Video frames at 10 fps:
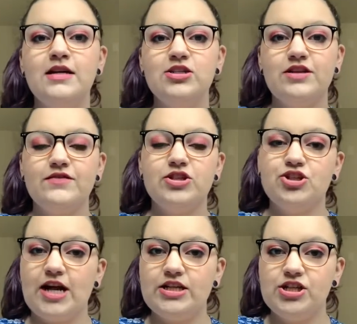different
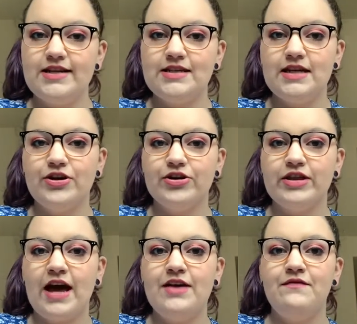tragedies in her
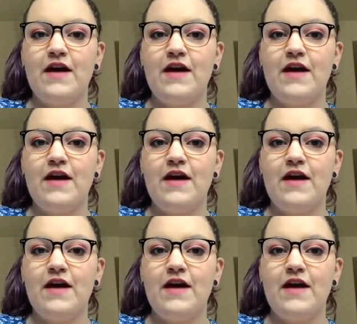life,